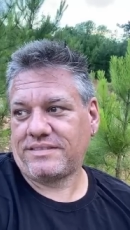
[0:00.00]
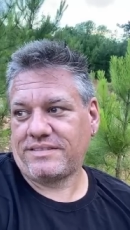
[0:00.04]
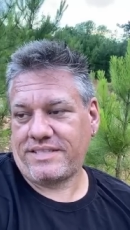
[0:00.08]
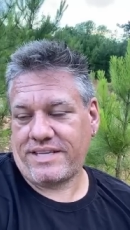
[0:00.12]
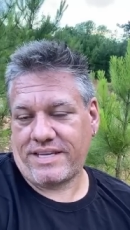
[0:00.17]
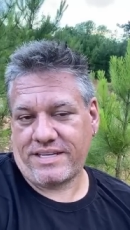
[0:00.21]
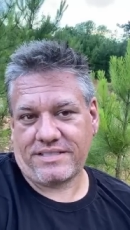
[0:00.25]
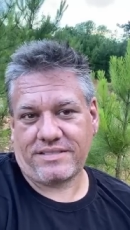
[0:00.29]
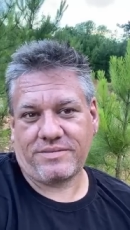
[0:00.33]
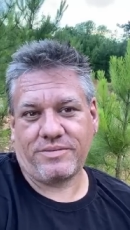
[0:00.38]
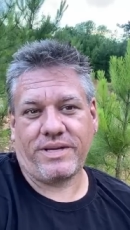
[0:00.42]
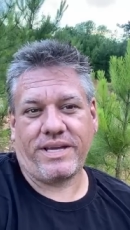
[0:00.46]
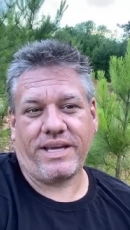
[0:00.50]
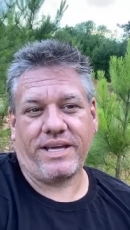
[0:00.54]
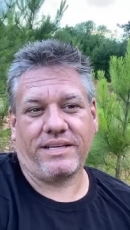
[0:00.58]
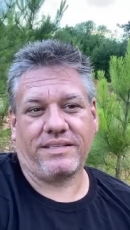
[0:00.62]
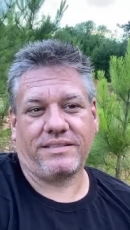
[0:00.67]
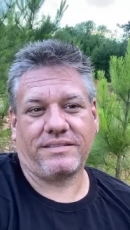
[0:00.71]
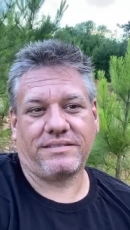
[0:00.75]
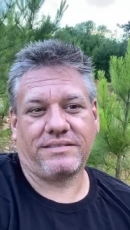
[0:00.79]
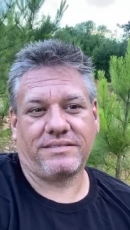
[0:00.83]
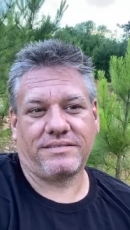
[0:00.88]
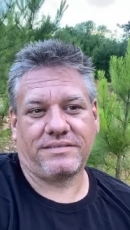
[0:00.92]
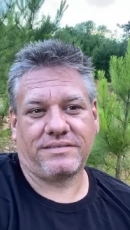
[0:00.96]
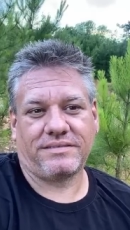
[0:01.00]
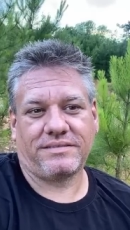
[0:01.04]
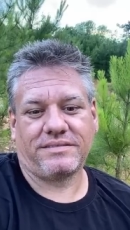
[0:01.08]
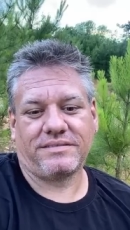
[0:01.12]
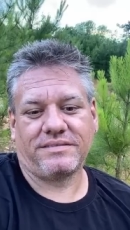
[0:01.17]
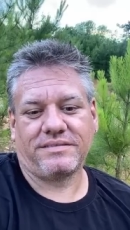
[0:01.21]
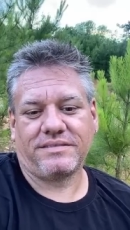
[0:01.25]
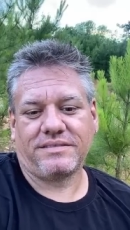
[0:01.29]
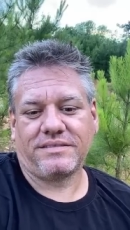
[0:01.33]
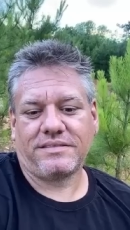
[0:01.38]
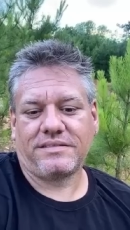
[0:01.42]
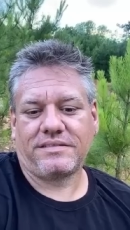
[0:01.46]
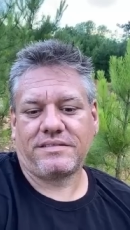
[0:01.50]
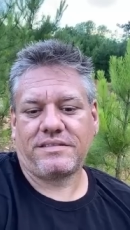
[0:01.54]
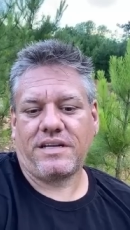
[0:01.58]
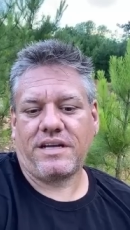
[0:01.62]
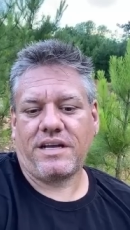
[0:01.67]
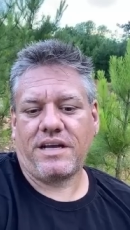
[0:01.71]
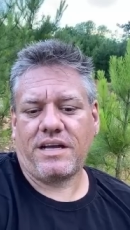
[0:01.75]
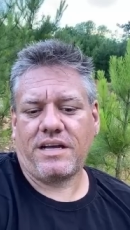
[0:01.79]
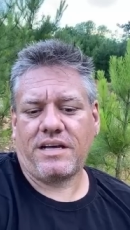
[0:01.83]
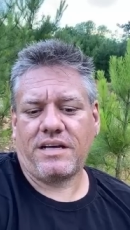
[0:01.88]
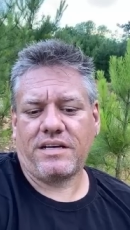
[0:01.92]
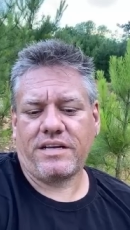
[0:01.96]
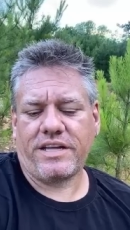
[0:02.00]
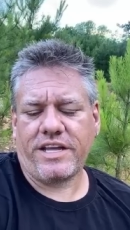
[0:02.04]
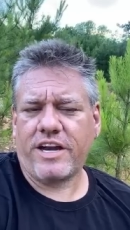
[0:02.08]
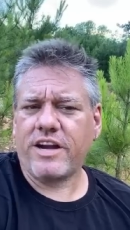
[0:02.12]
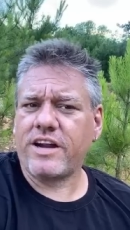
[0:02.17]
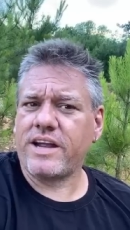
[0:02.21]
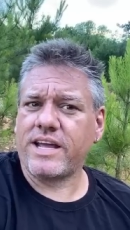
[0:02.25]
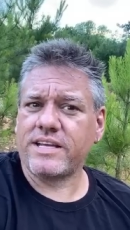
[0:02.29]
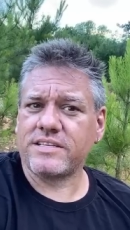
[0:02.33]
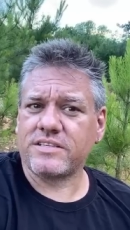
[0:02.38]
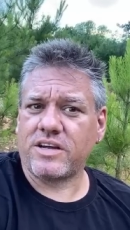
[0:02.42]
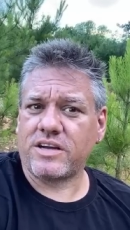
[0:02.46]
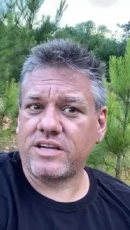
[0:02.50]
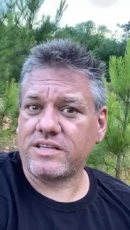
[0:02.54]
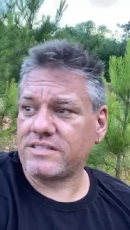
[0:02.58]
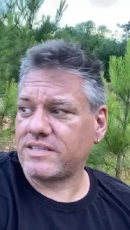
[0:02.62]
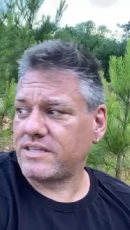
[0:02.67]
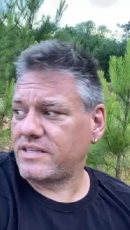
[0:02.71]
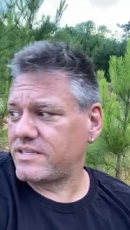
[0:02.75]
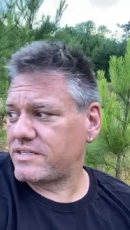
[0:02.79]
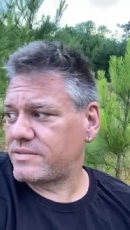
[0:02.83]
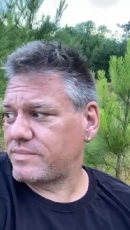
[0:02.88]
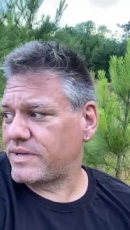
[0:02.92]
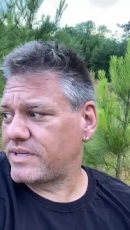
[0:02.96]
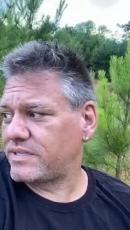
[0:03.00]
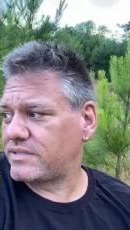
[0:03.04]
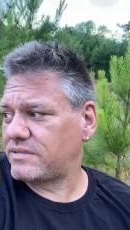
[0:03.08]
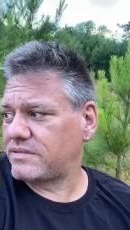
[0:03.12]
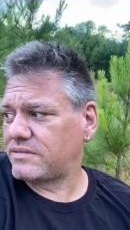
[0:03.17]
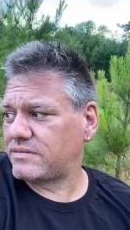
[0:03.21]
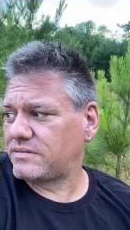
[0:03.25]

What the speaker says: Yes, we can. Gary has awnings on his bus.